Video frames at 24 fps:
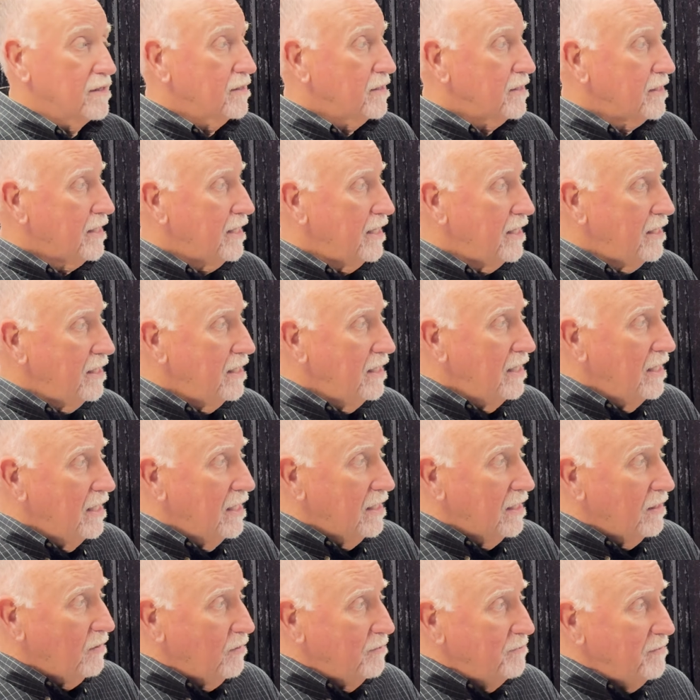Okay?
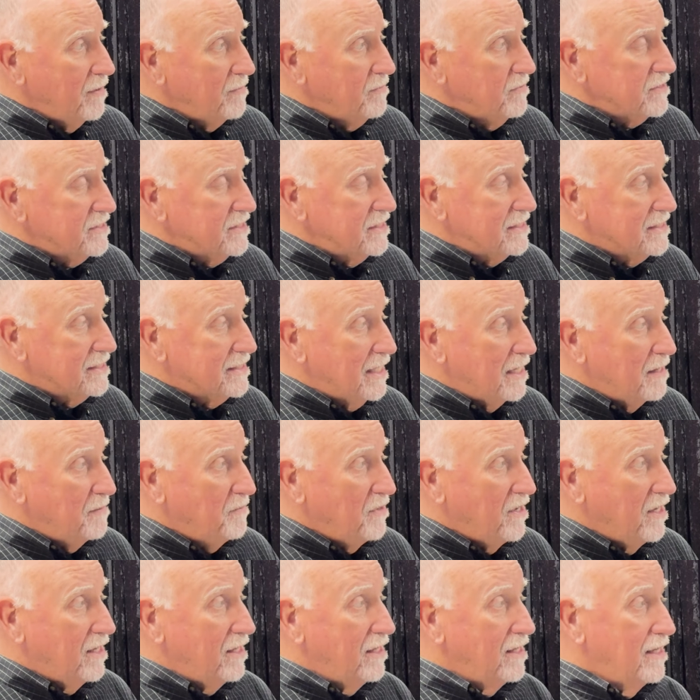Now remember,
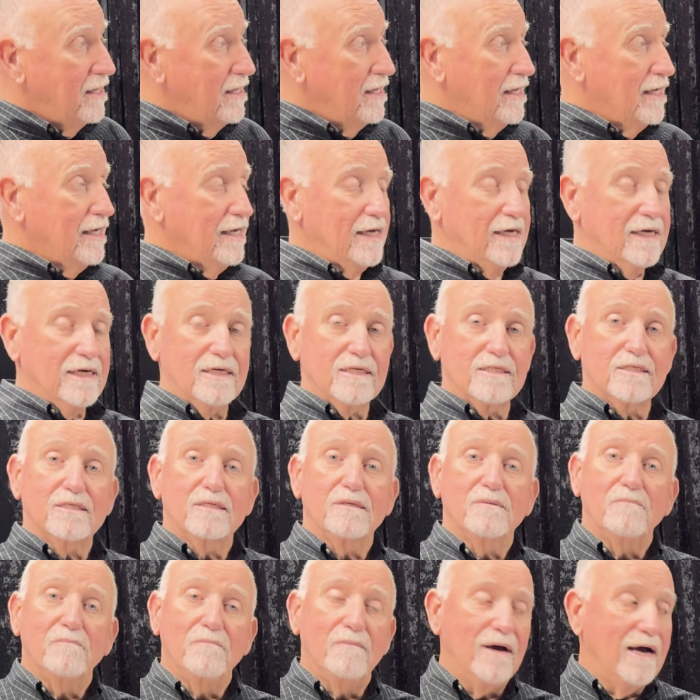sistema is
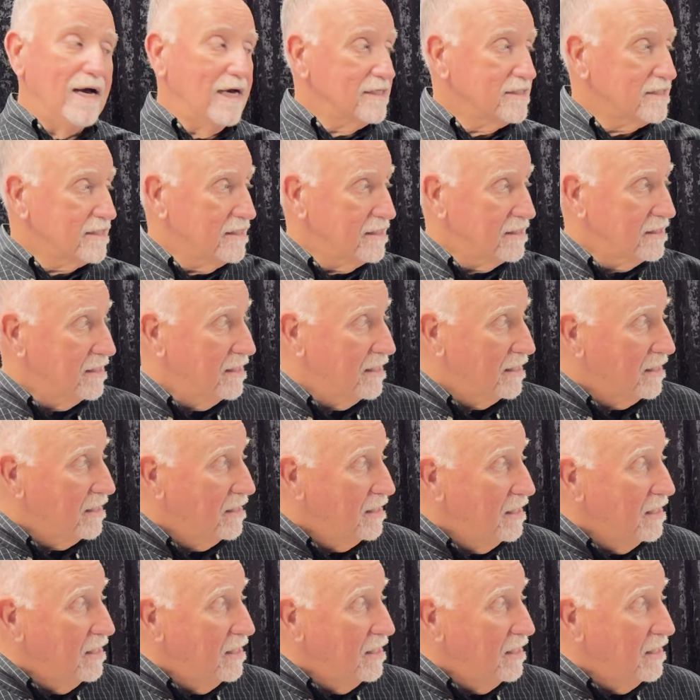masculine.